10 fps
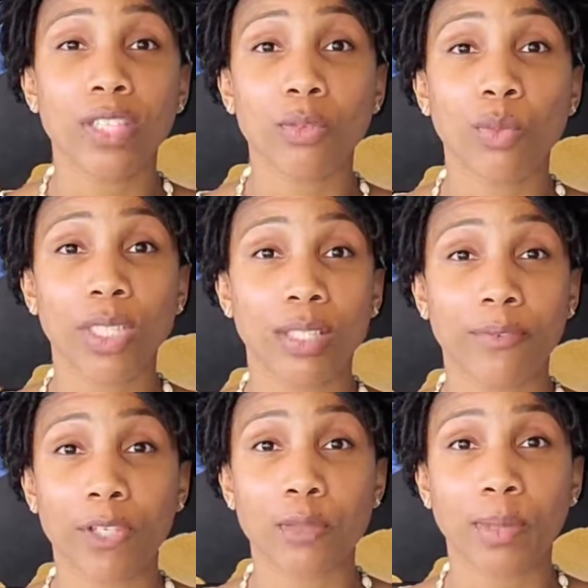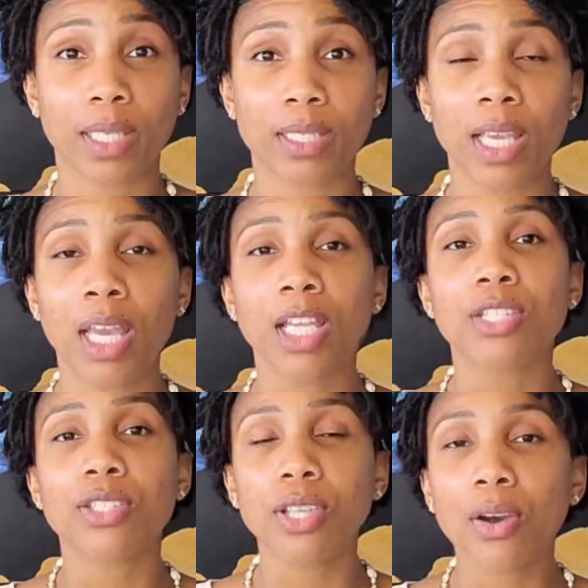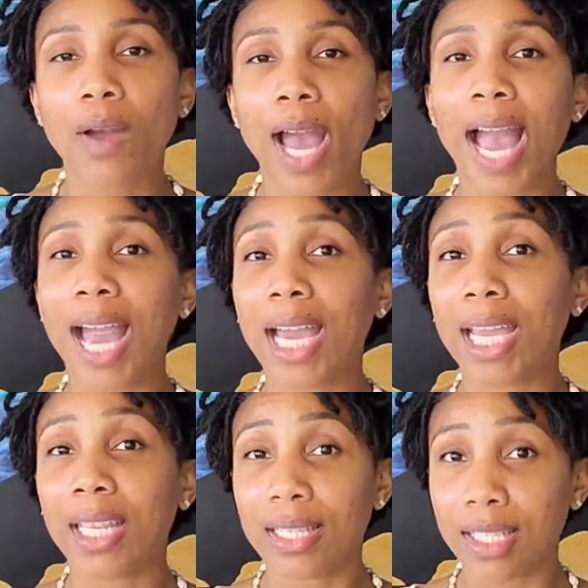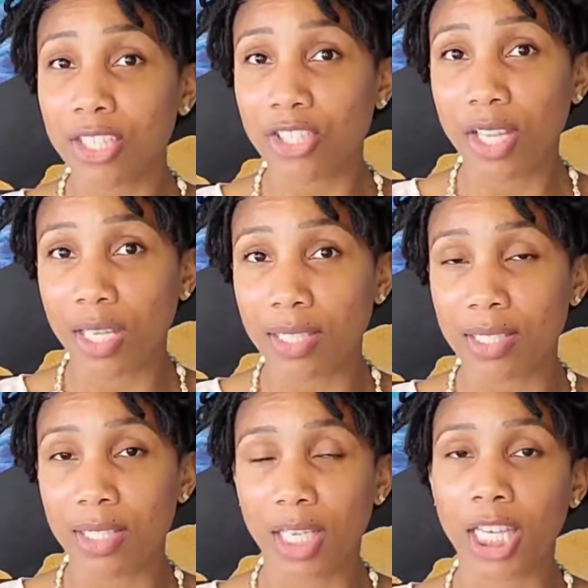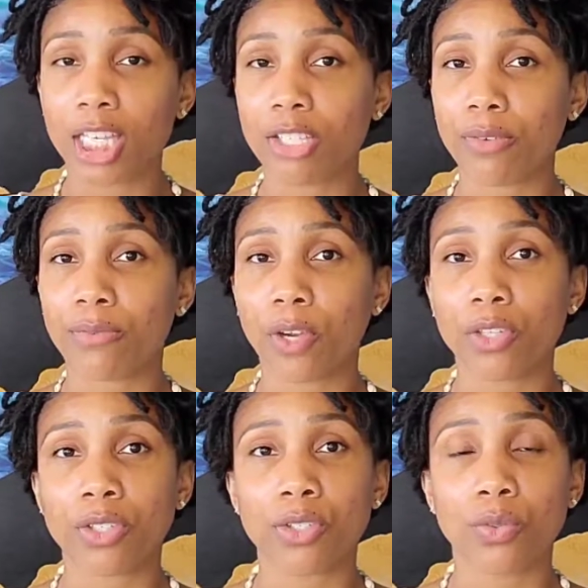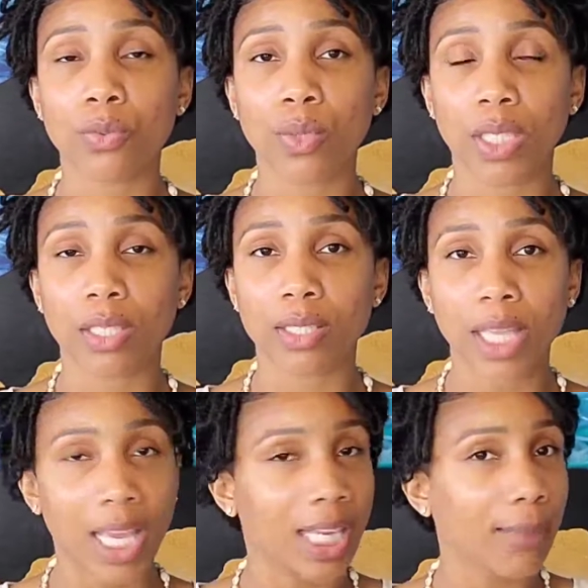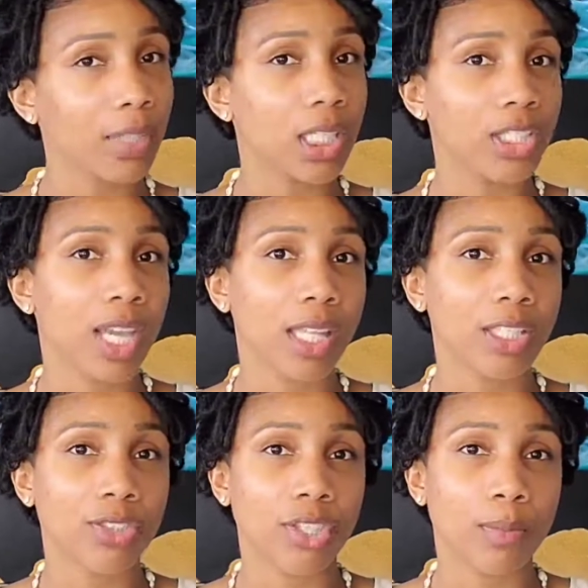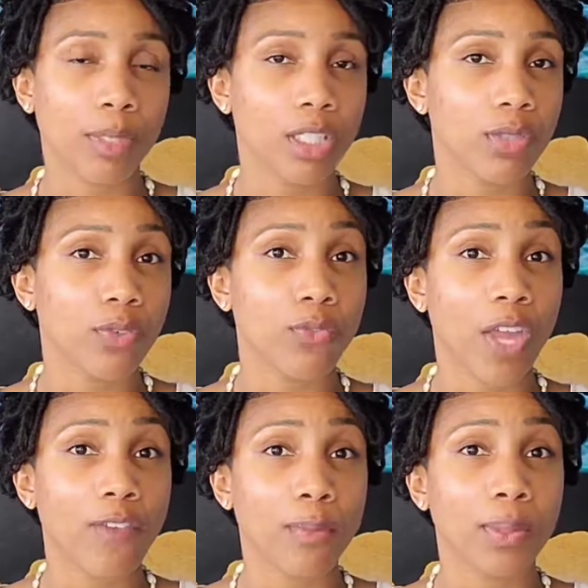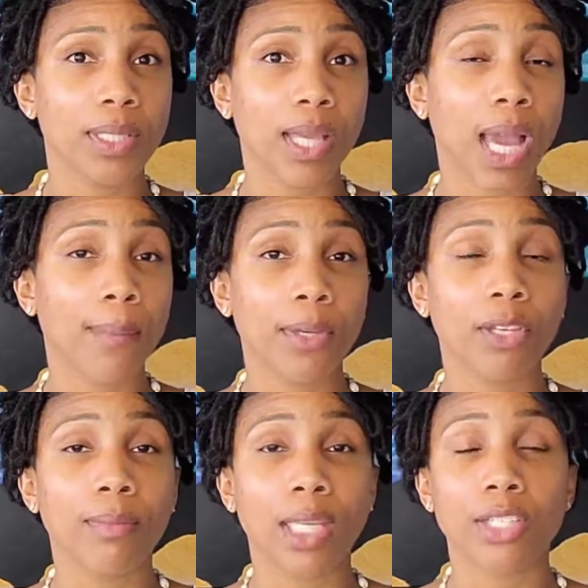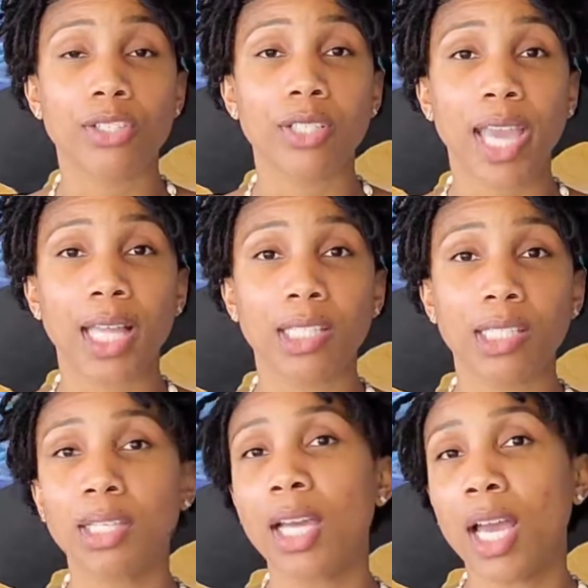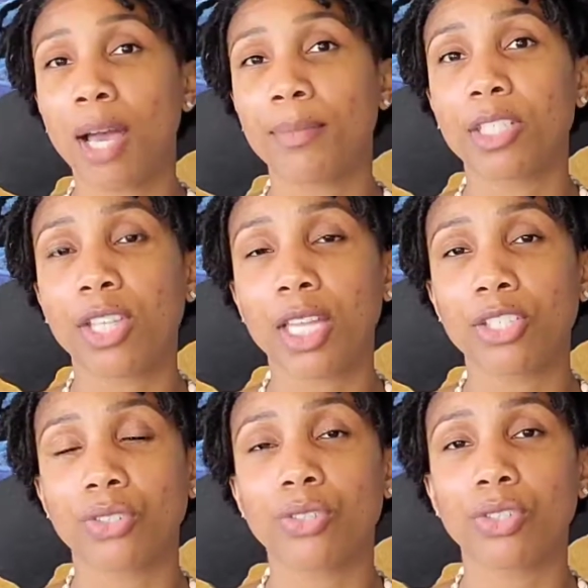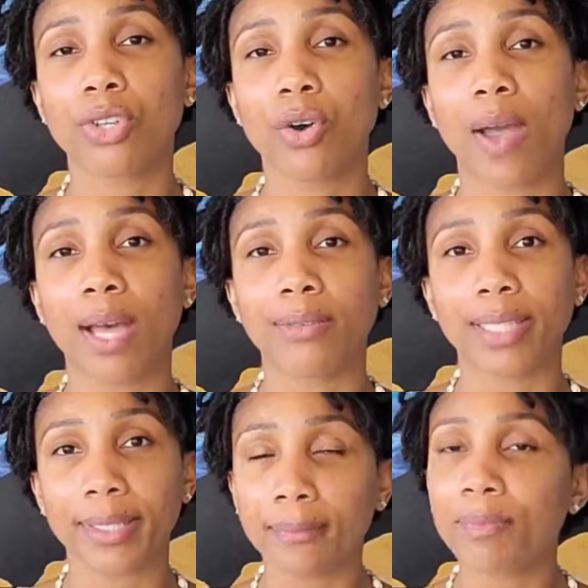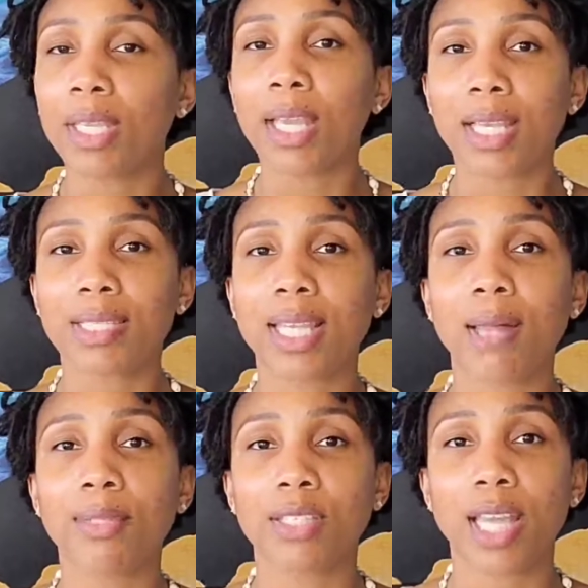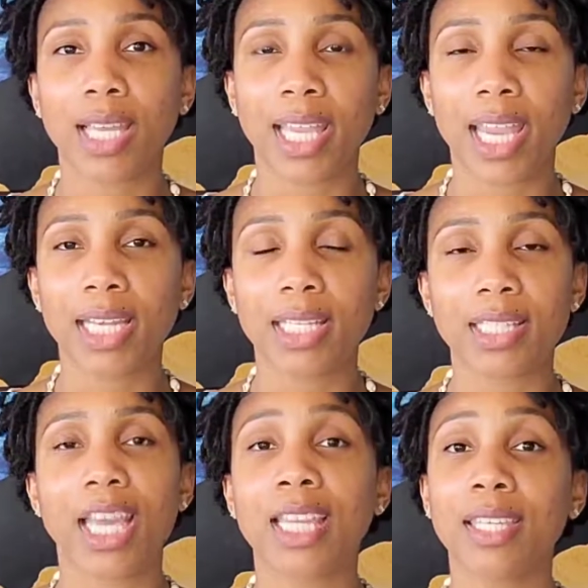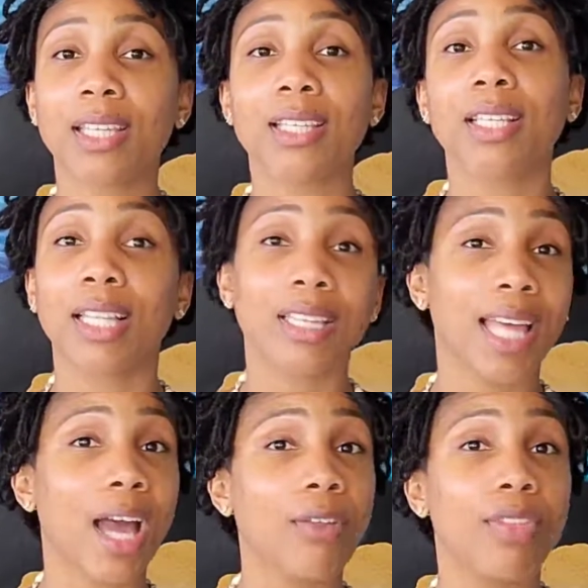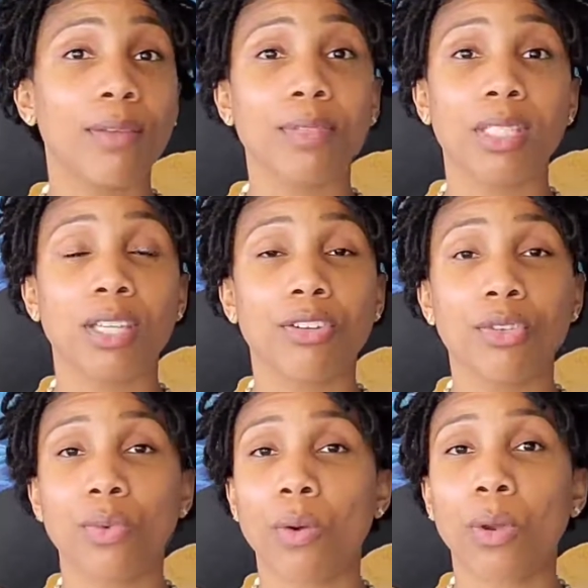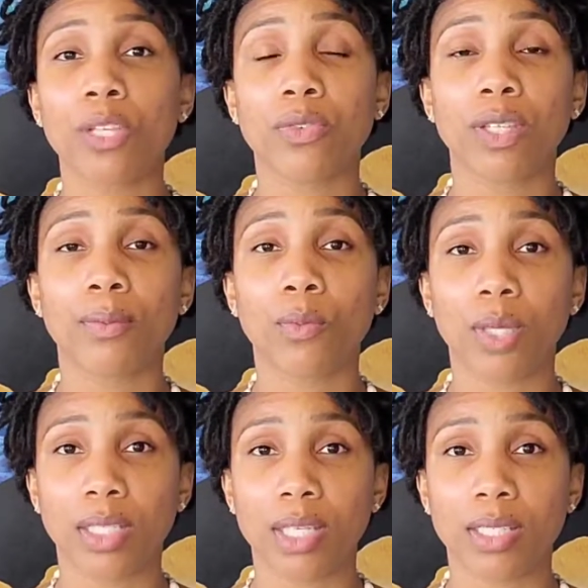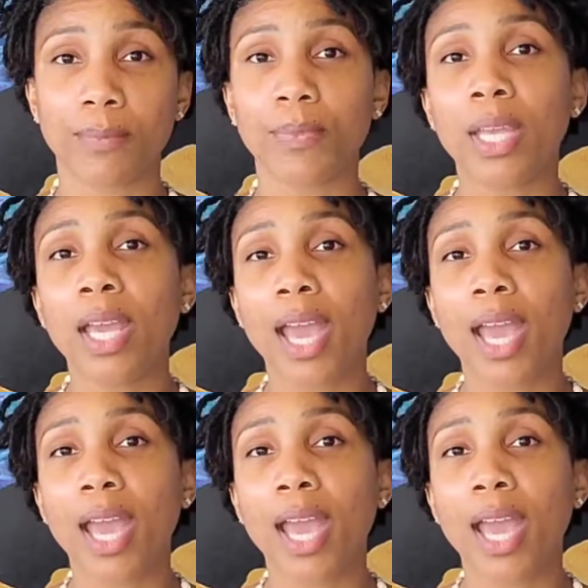did one in the first place. So I suggest in your first two weeks, and I'm going to challenge you here because if you've never put time on your manager's calendar, I'm going to challenge you to go out there, establish that cadence, and then uh, allow them to tell you what works for them and what doesn't.